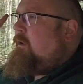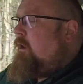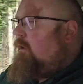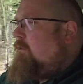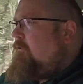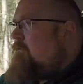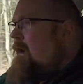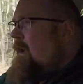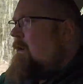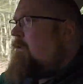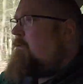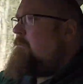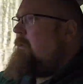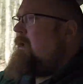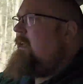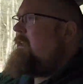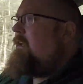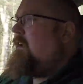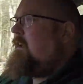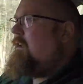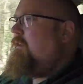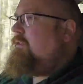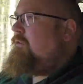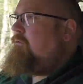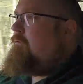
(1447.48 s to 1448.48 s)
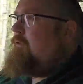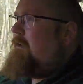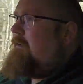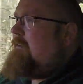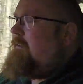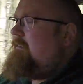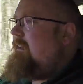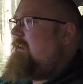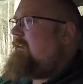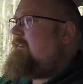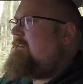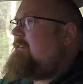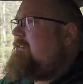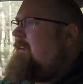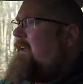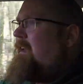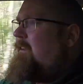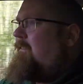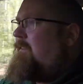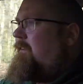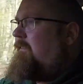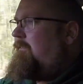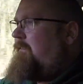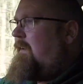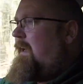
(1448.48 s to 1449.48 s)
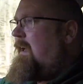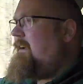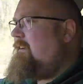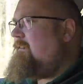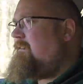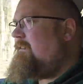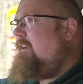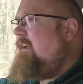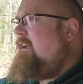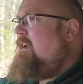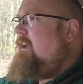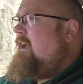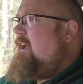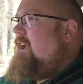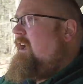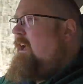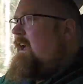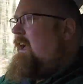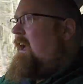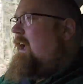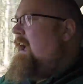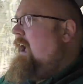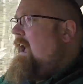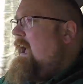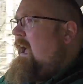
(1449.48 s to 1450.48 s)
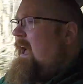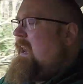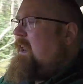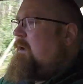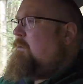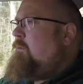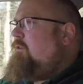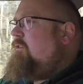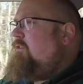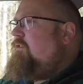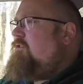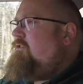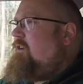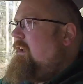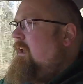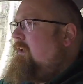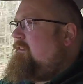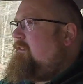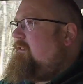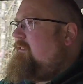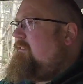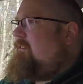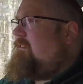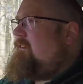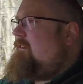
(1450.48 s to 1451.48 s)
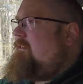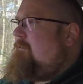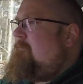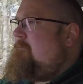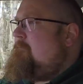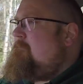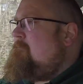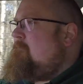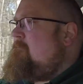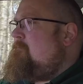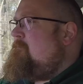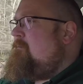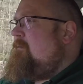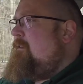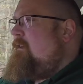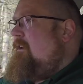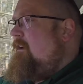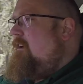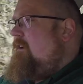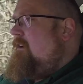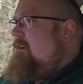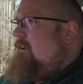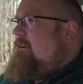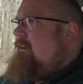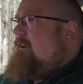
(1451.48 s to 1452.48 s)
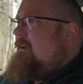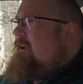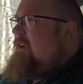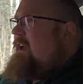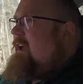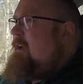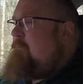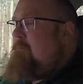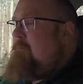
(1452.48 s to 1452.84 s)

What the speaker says: around me like a 360 effect. And it was just, it